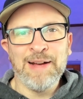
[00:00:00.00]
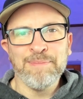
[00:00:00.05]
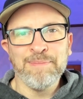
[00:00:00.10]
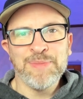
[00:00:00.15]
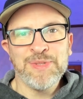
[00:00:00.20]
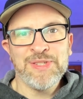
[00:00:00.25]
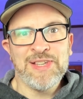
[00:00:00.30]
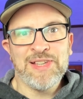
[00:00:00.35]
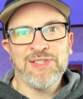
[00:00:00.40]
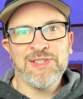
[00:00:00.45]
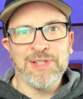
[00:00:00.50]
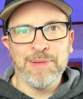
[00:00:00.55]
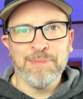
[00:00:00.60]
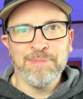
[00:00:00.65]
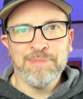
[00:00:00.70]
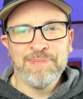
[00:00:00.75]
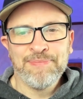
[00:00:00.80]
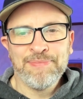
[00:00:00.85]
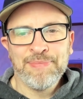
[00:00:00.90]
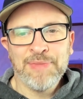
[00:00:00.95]

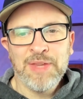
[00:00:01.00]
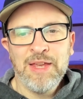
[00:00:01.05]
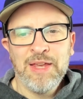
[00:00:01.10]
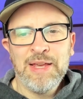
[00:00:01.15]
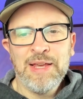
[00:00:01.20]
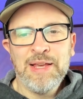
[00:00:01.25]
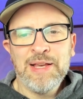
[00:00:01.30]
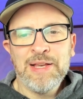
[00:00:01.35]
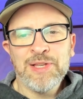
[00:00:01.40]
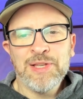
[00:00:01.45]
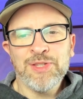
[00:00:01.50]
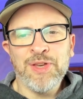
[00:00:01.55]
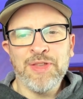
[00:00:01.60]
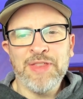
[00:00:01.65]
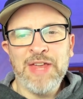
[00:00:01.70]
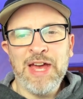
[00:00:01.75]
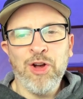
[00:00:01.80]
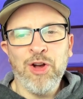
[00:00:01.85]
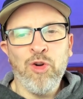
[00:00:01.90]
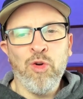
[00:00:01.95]
system so
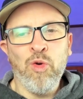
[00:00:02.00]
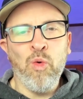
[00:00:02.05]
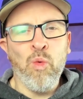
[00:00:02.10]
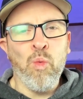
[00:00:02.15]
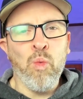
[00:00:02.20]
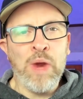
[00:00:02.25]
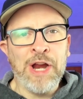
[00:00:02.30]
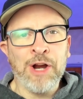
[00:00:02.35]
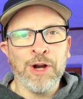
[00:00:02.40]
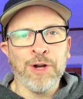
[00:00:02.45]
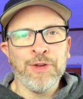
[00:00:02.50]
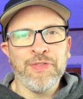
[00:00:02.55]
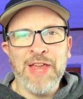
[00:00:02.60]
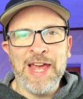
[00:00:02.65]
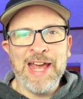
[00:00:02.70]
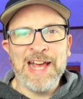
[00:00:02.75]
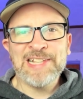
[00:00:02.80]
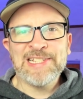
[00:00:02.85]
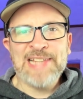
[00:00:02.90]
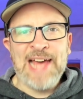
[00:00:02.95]
that weird
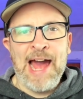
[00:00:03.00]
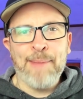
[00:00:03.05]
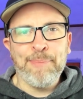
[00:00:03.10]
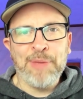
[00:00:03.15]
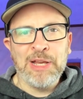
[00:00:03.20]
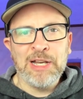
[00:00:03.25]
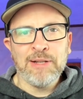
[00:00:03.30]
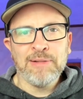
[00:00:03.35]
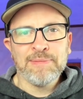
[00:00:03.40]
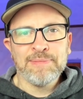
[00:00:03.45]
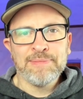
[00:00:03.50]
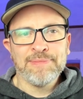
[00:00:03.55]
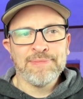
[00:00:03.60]
things happen.